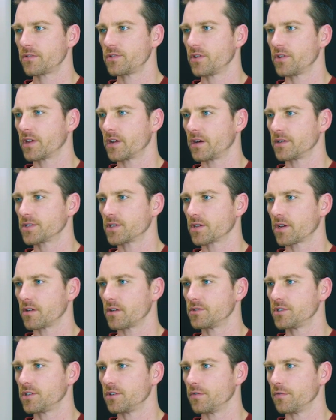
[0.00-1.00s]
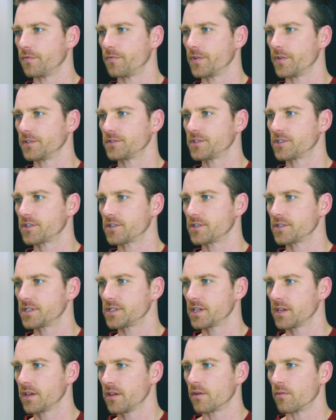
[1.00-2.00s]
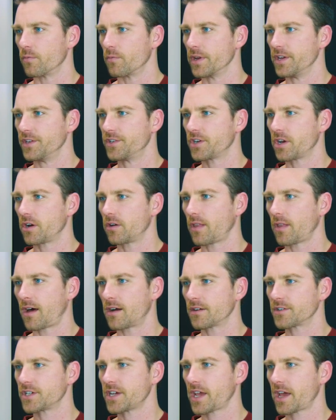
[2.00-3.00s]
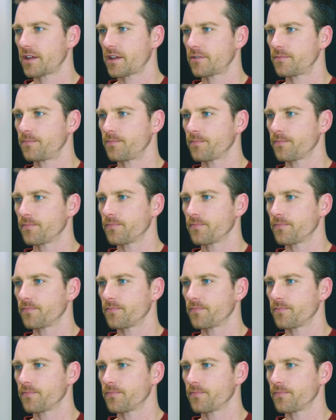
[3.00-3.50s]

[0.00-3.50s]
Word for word: You can also go to Filters, Reshow Long Shadow.